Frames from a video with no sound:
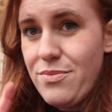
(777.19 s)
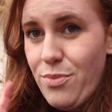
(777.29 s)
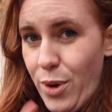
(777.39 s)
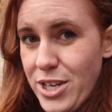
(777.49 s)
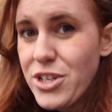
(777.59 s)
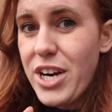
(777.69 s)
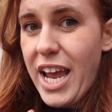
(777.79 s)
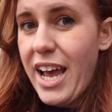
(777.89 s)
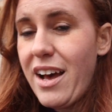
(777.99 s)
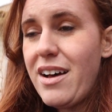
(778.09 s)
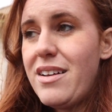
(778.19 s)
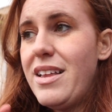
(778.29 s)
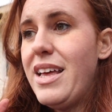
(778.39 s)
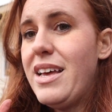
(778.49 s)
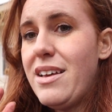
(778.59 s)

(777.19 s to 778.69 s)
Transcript: winter kale,